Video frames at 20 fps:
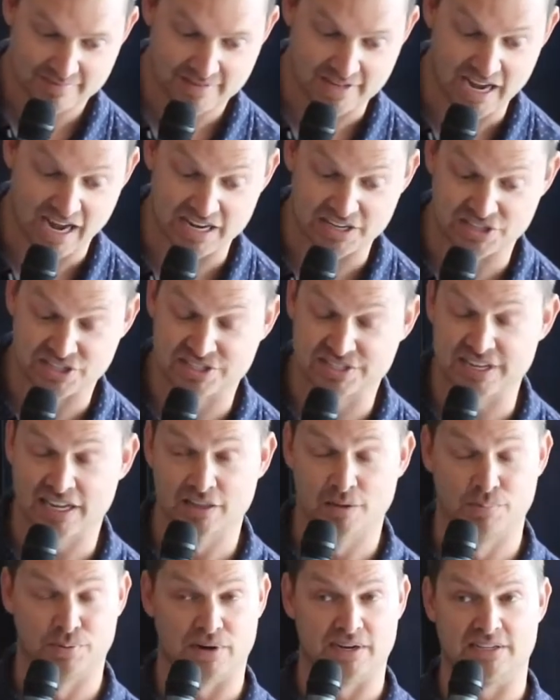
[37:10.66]
God
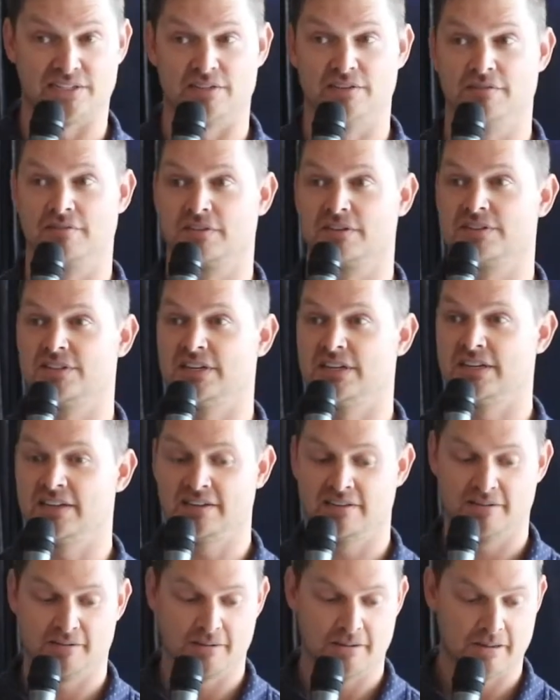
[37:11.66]
celebrates
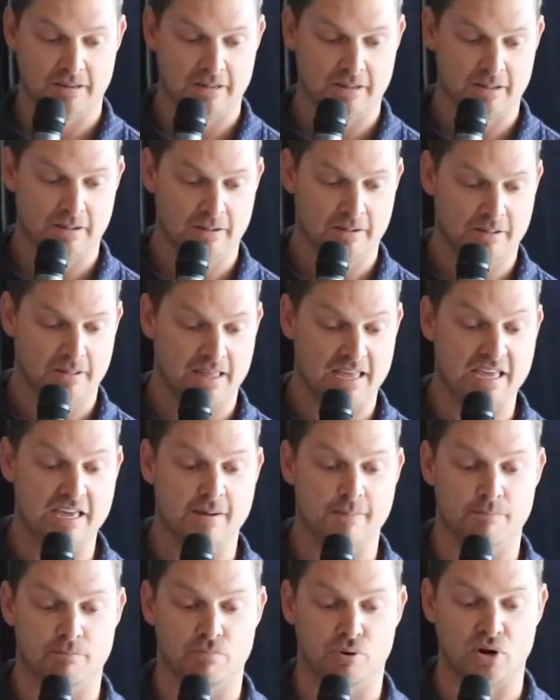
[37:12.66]
diversity. He
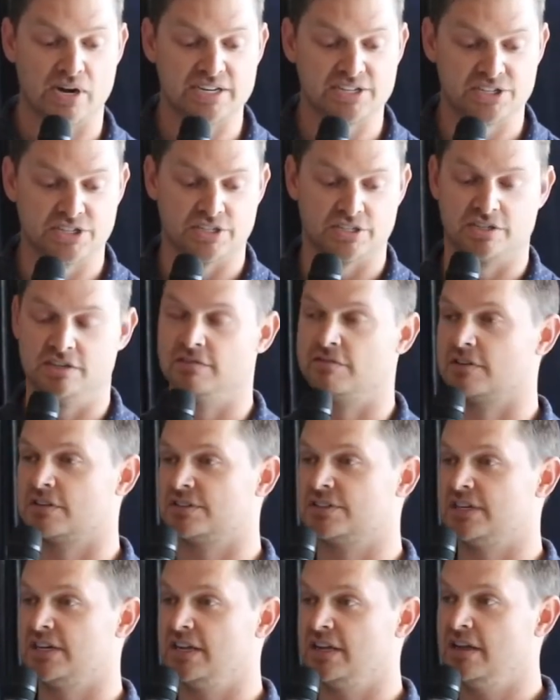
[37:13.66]
embraces
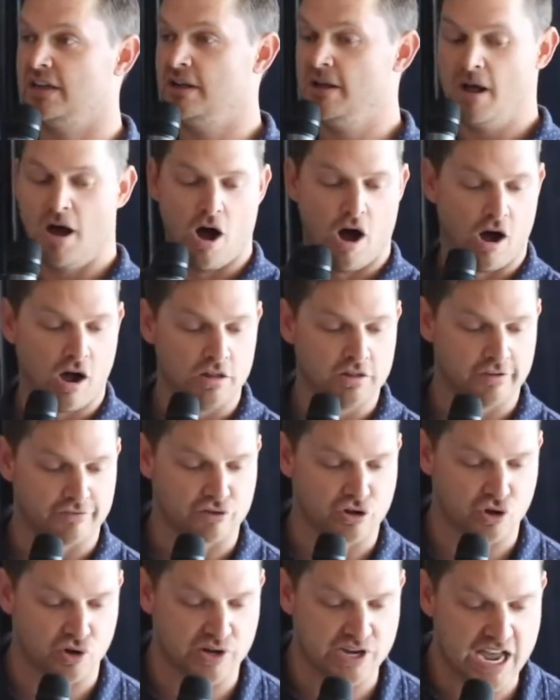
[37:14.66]
diversity. All
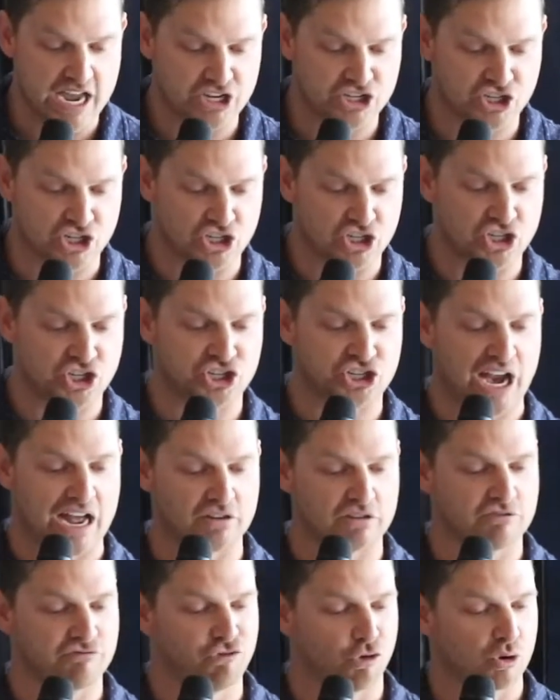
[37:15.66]
of creation
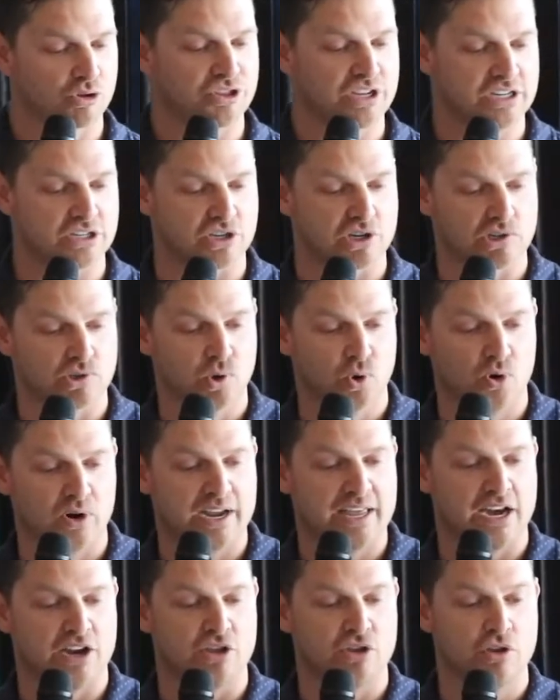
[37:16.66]
shouts forth his
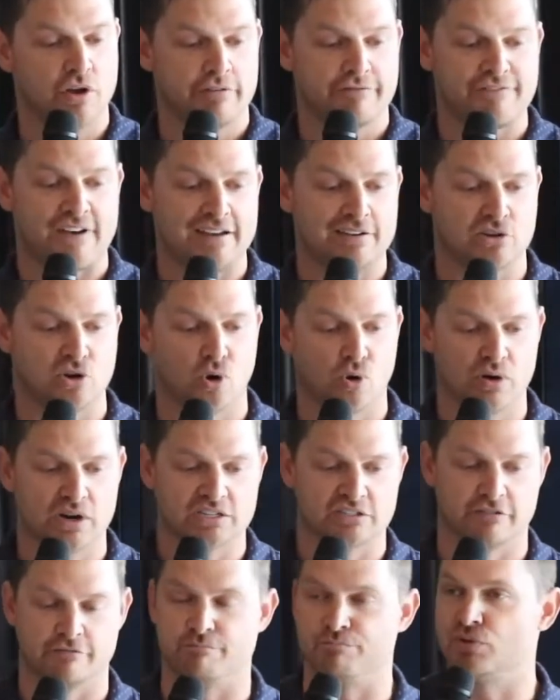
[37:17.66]
glory in a unified
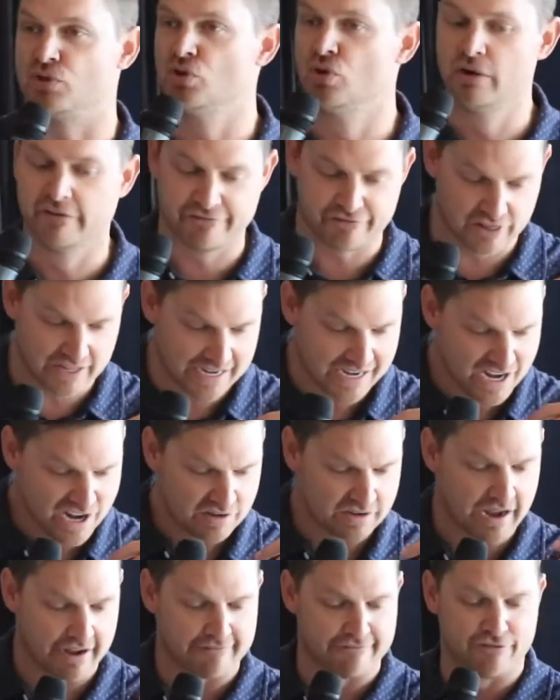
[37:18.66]
chorus of beautifully
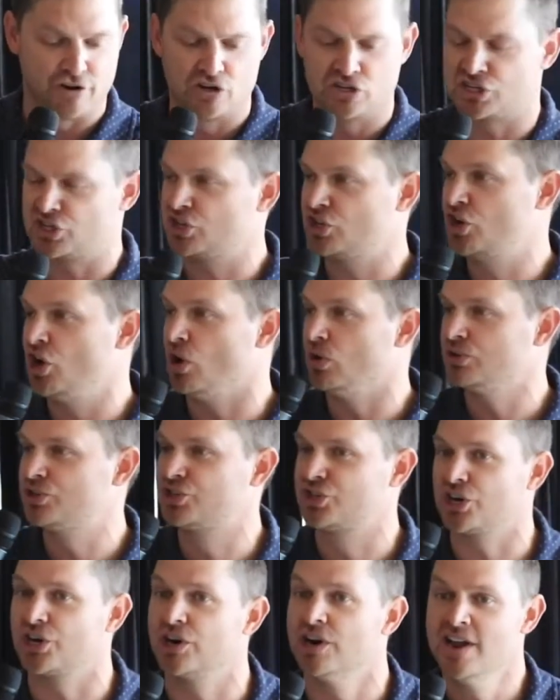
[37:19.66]
diverse
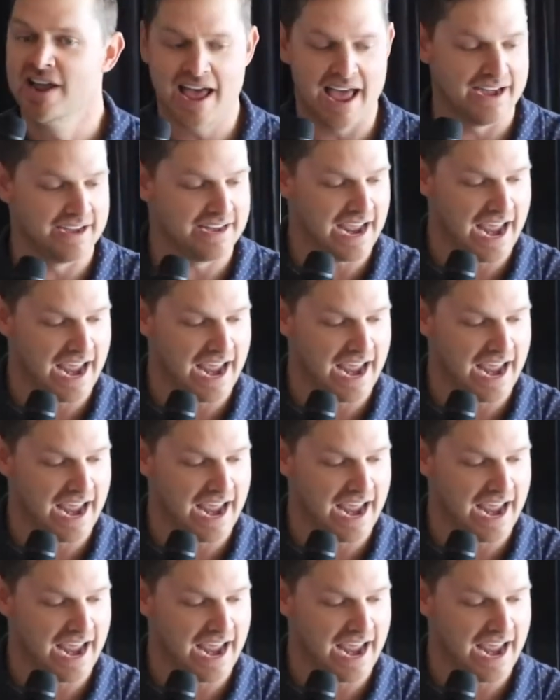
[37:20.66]
culture and